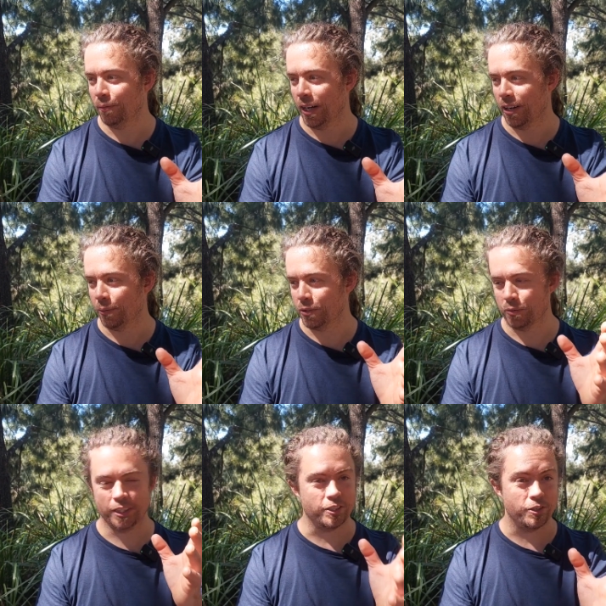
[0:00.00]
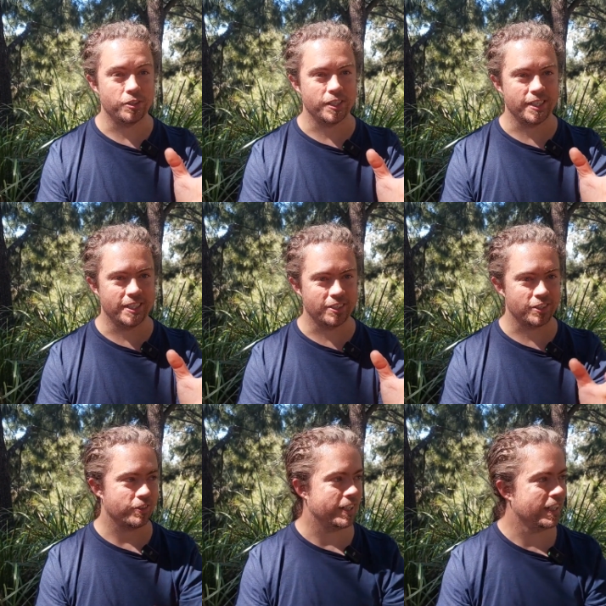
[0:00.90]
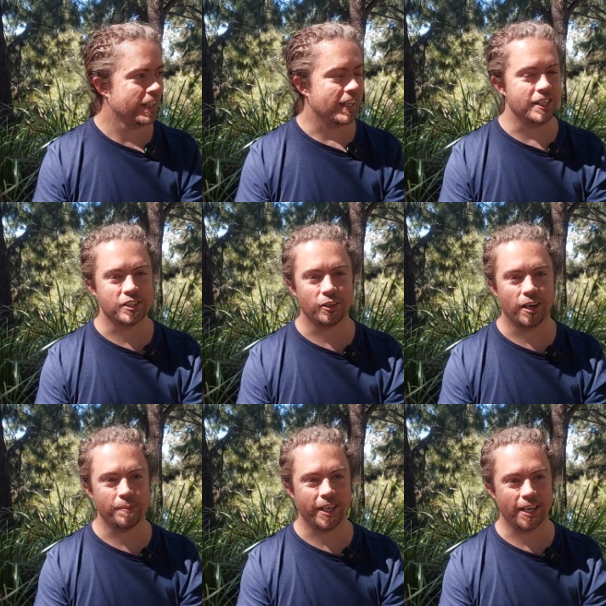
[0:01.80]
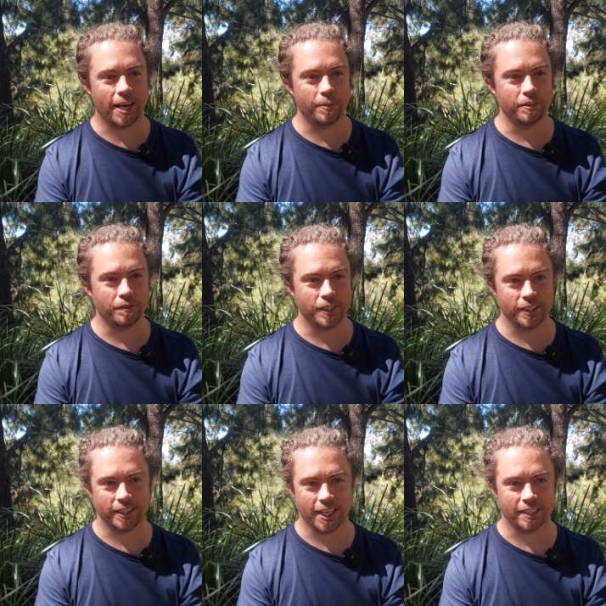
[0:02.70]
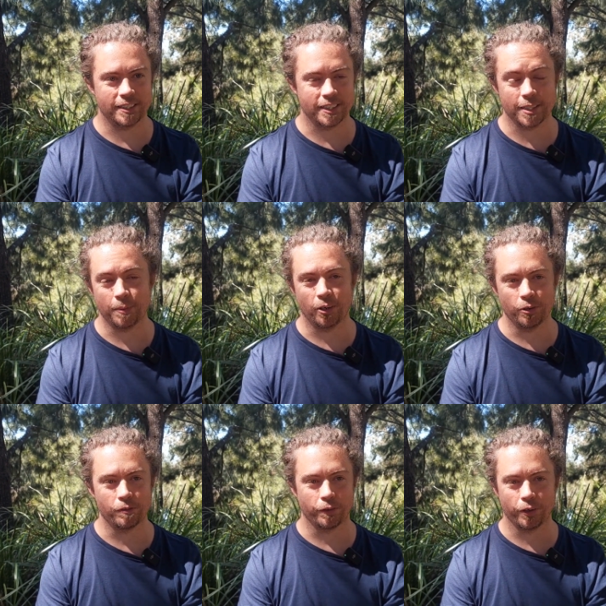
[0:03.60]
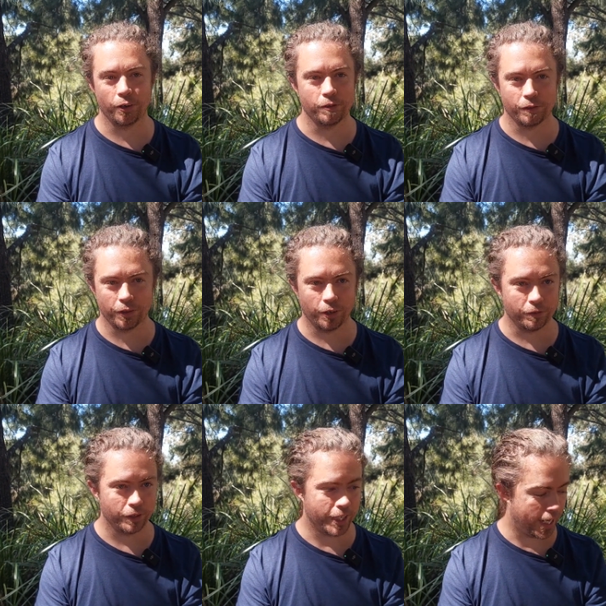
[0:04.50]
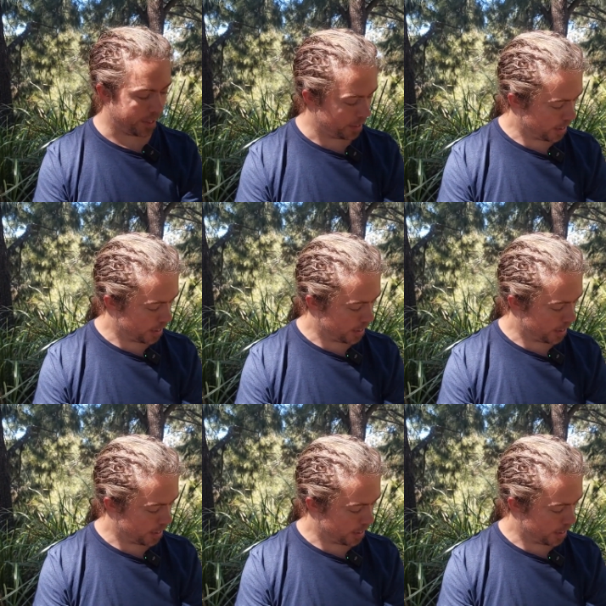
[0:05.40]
when I was really new to the industry. And so I made a habit of visiting that system over and over and over again,